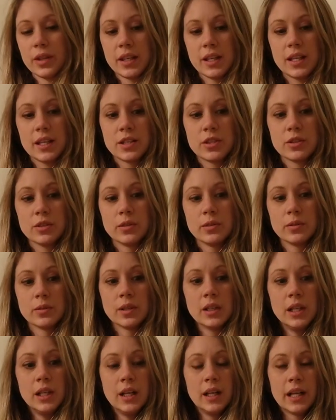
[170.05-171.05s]
They need
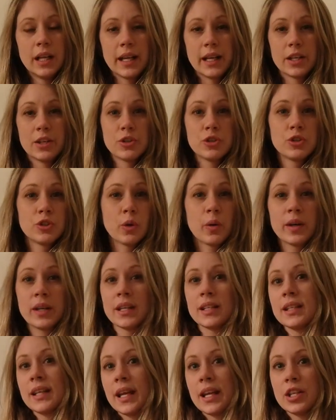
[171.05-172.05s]
to enjoy
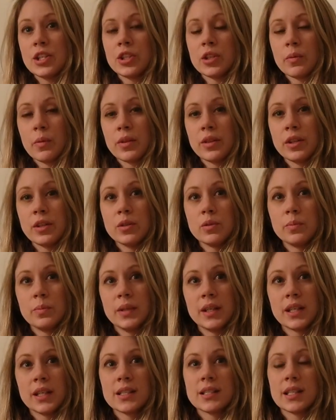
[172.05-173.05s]
engaging with you,
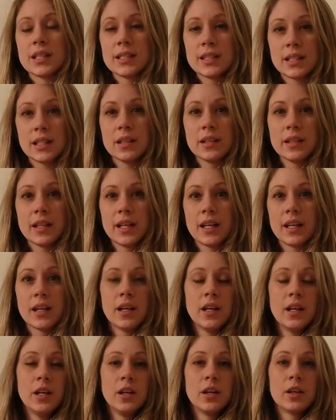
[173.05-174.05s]
because
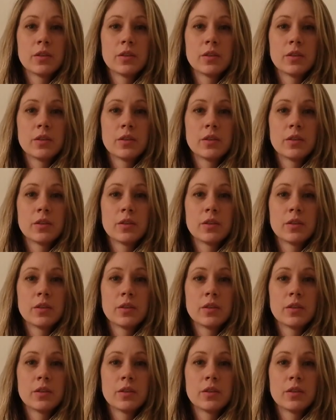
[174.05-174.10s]
ideally,